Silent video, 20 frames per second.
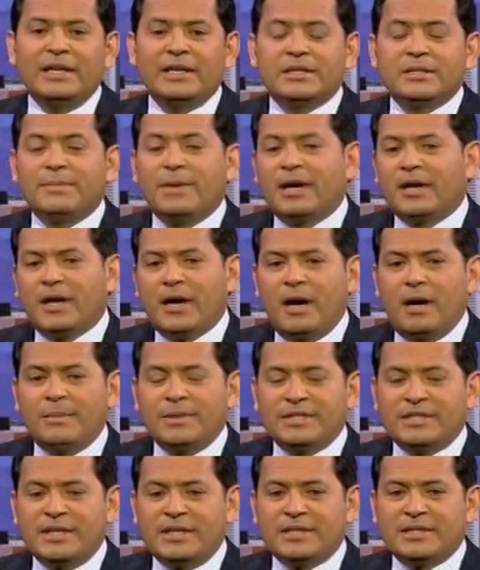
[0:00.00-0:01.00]
It's about
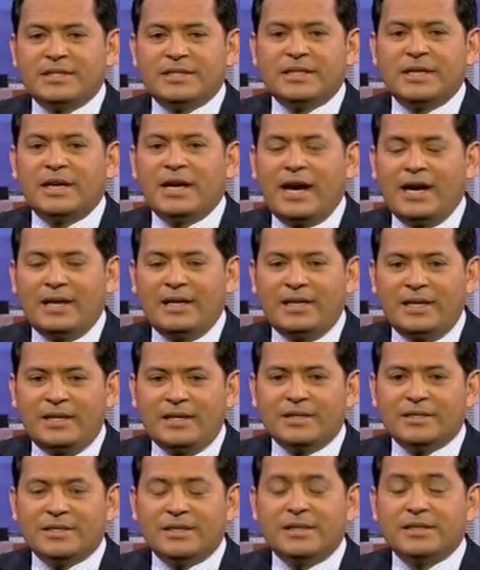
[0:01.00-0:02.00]
common sense
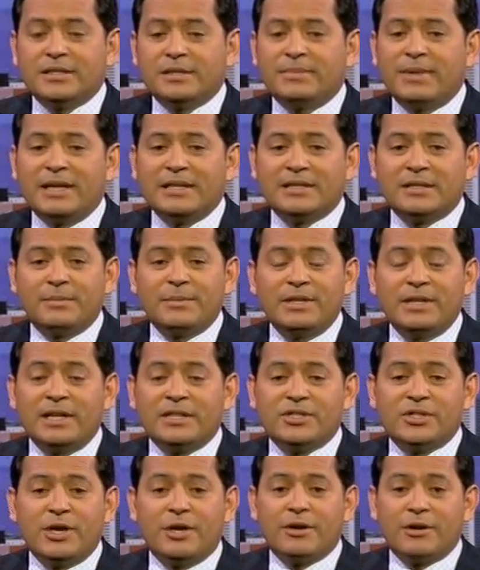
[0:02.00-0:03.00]
ideas, and it's about something
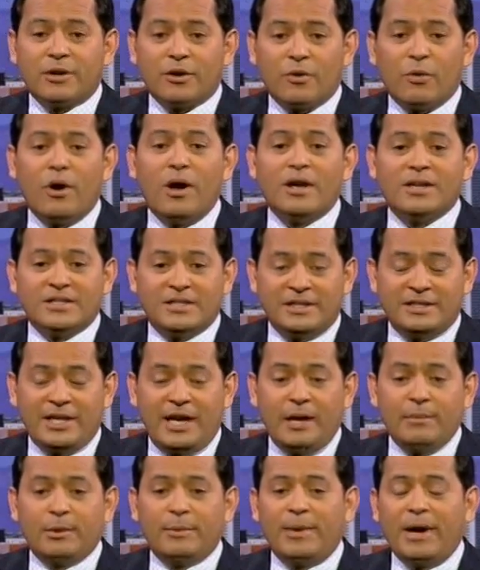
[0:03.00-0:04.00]
that's shared across the
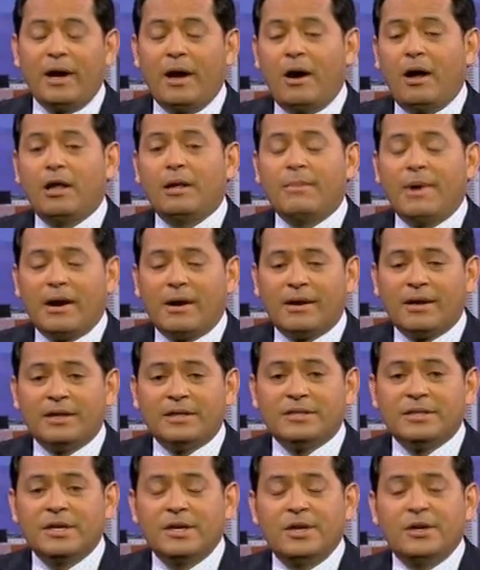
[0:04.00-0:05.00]
table by all
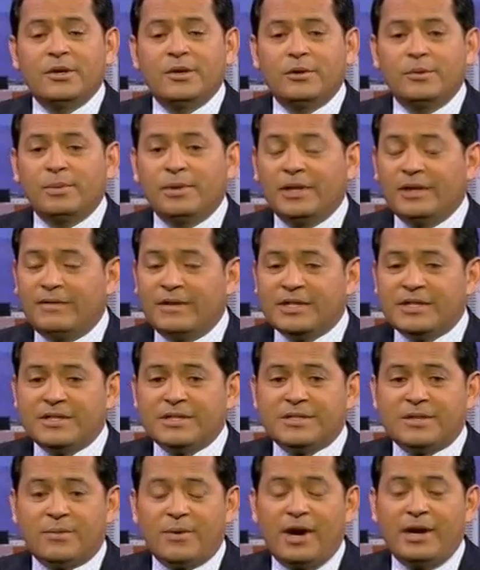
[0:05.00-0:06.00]
Americans who believe
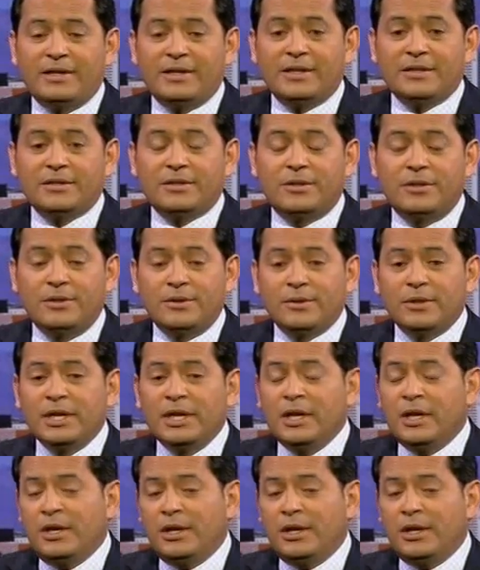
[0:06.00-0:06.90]
this is the right thing to do.